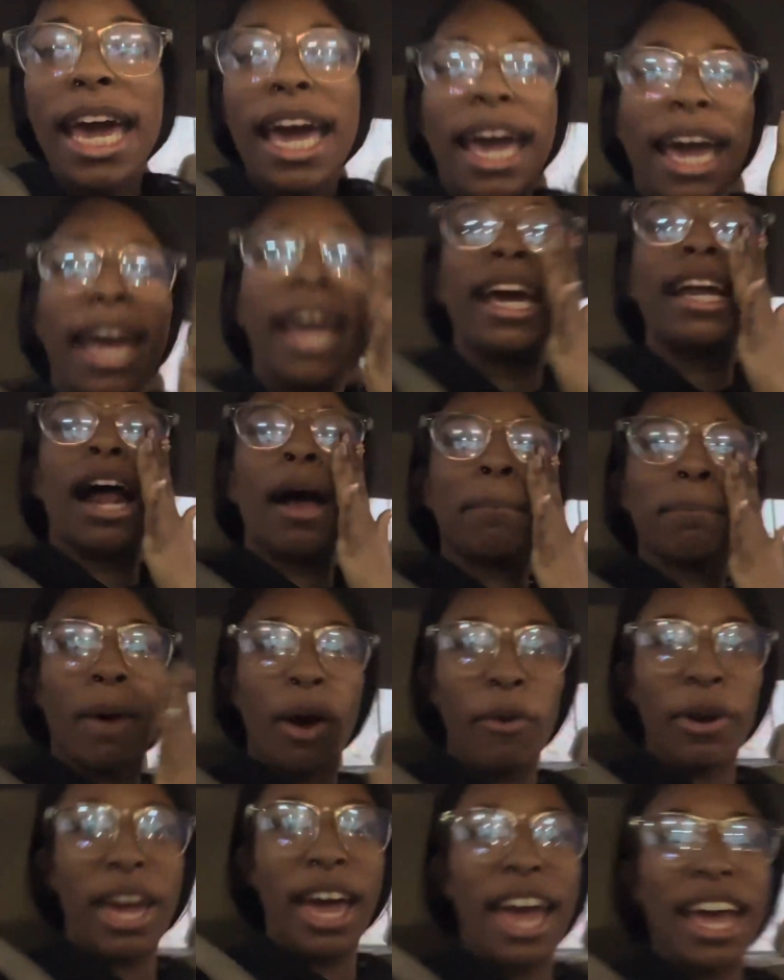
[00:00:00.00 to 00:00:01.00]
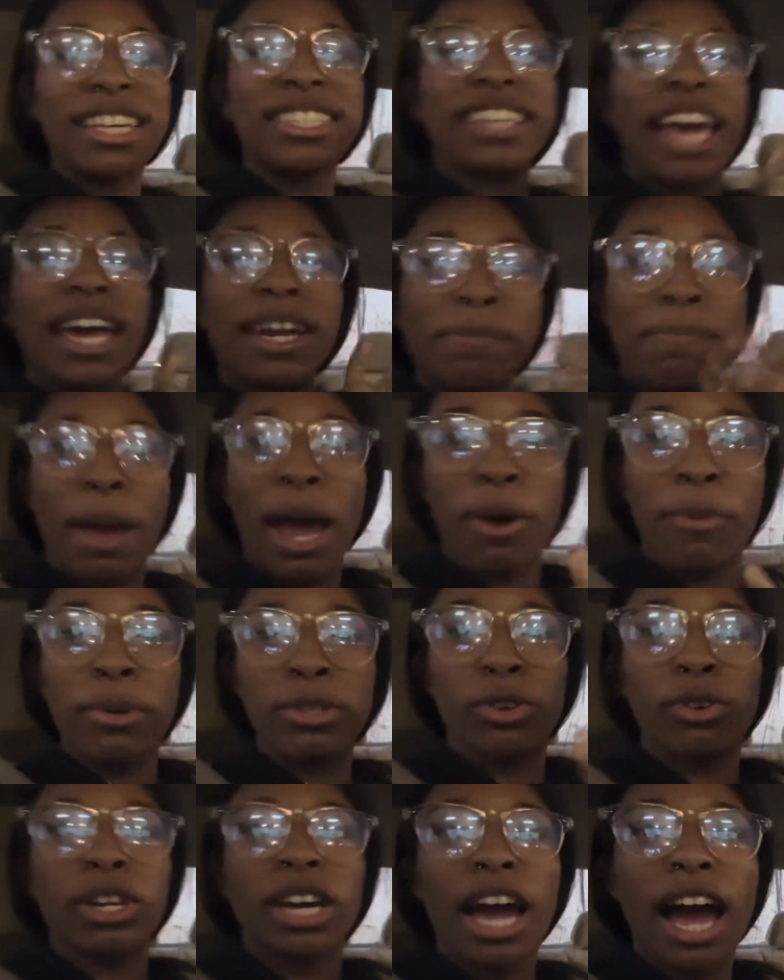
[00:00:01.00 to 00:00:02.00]
And I'm okay skating backwards
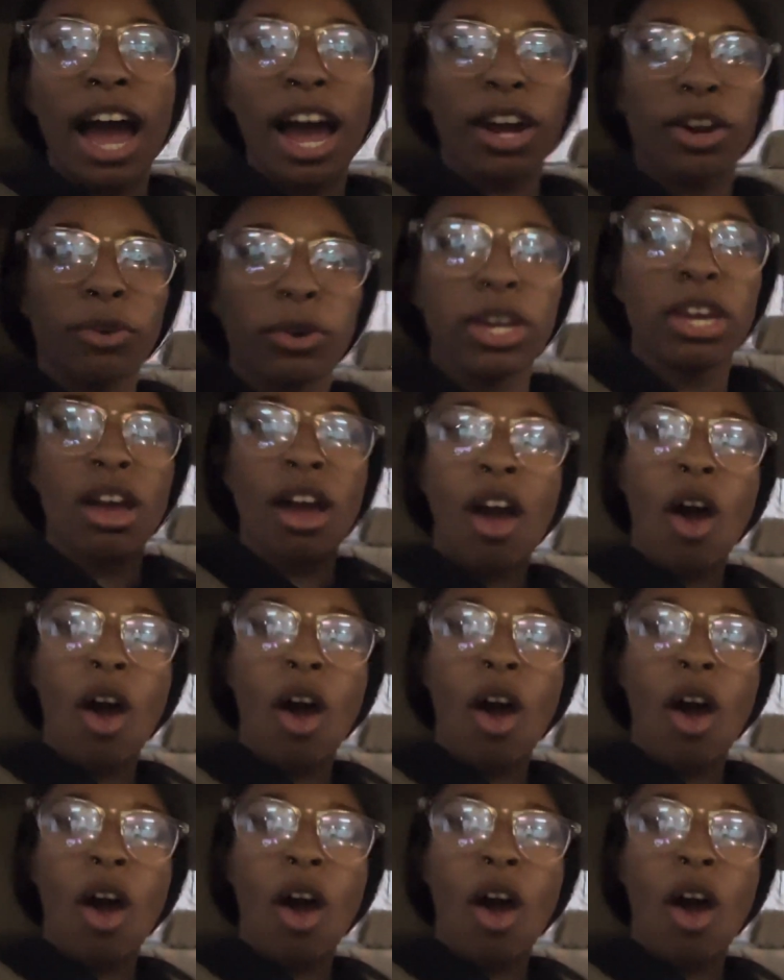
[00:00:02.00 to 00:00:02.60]
on the concrete.